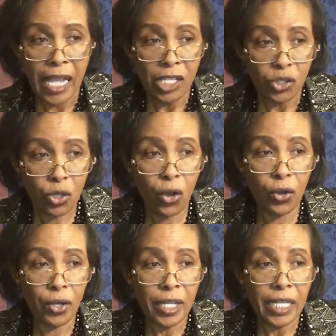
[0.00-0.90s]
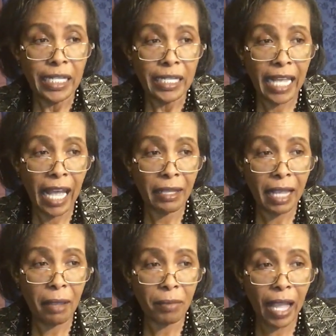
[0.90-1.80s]
So, they,
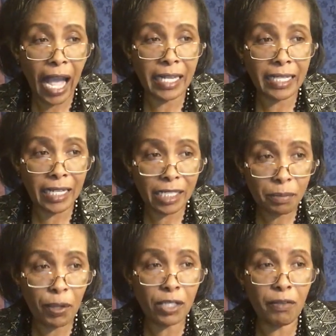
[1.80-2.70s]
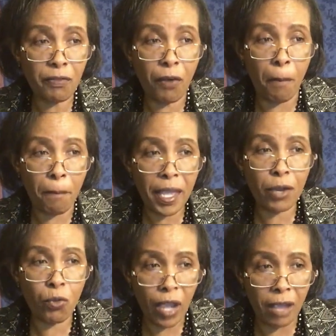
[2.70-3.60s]
they, they are they're responsible for
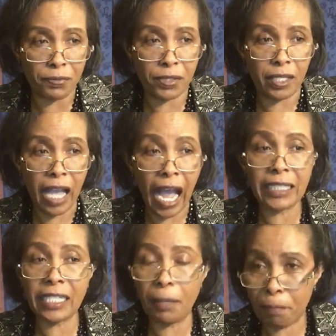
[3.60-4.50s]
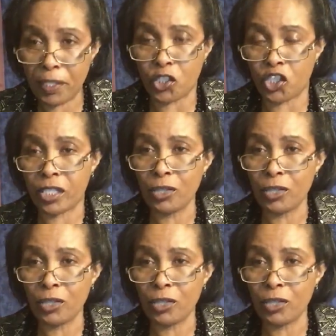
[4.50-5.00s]
big waves at the beach.